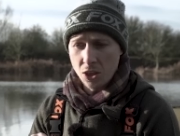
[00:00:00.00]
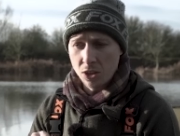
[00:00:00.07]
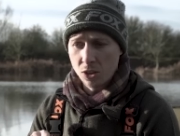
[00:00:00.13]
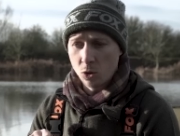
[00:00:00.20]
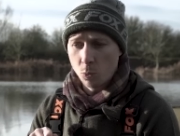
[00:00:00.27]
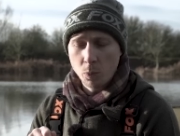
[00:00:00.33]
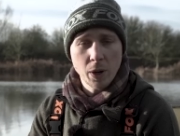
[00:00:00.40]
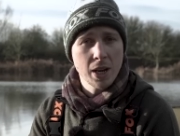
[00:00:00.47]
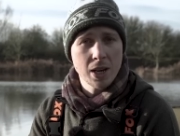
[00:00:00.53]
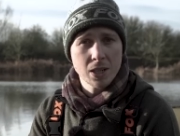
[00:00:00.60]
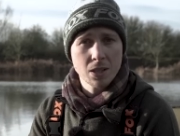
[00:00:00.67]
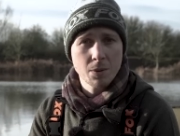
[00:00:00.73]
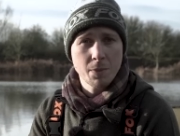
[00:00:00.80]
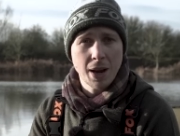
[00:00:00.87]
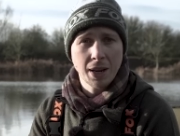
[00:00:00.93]
you'll
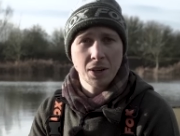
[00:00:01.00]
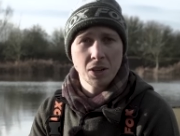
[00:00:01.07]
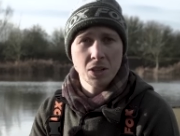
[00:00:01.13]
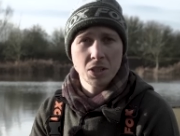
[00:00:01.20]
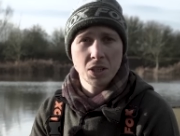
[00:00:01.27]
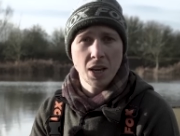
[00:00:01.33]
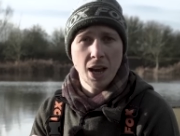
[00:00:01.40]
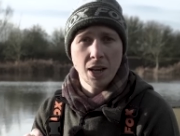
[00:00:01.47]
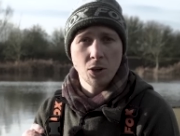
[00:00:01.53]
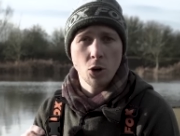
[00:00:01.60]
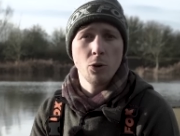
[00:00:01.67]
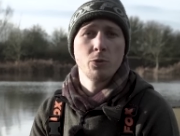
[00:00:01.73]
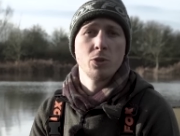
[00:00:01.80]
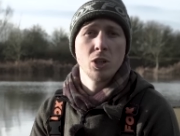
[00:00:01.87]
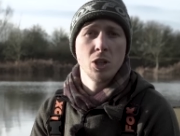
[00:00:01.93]
pierce the maggots, and
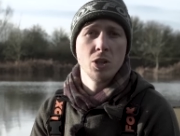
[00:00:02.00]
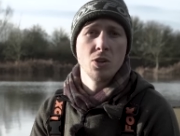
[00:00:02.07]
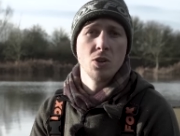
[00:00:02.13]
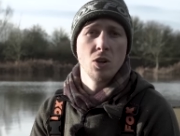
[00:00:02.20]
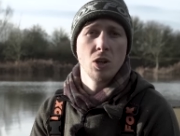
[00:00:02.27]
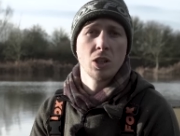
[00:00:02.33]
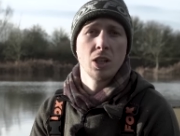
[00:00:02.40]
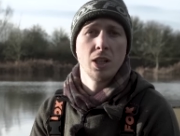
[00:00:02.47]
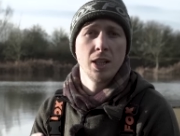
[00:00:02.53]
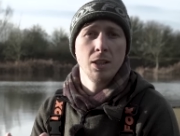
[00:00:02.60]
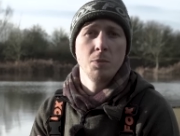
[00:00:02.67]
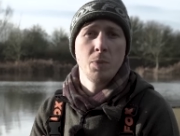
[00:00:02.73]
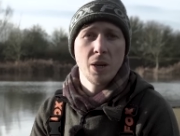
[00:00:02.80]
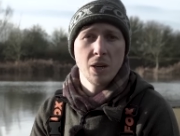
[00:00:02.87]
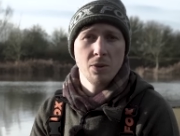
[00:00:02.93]
often like a
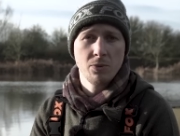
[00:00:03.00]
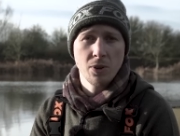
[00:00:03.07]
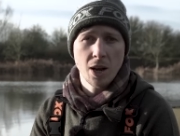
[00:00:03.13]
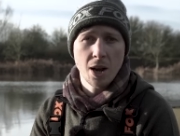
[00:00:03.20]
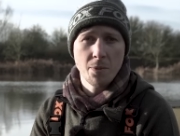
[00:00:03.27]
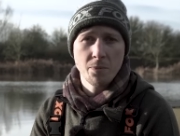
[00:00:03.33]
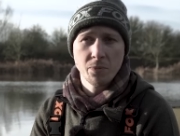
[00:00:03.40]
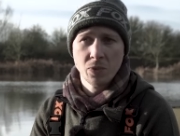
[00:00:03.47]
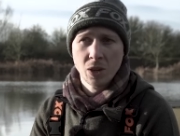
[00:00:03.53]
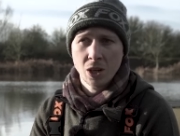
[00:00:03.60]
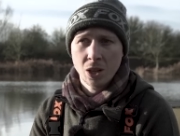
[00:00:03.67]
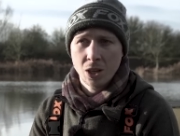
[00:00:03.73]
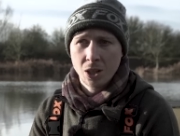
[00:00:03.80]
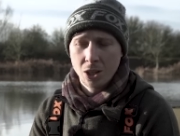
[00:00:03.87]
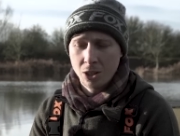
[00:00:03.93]
little bit of
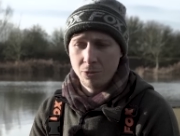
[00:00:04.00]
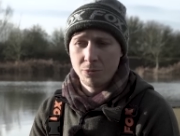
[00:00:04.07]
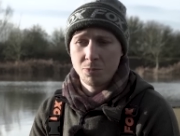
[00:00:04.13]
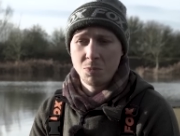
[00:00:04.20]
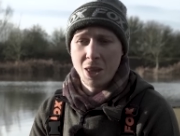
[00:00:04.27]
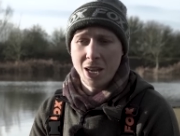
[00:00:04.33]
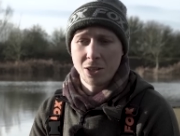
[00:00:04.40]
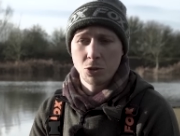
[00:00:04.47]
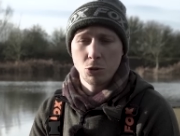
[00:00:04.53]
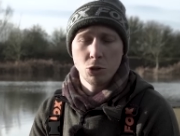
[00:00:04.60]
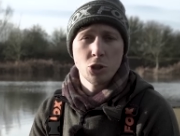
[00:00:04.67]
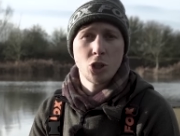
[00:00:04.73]
their sort of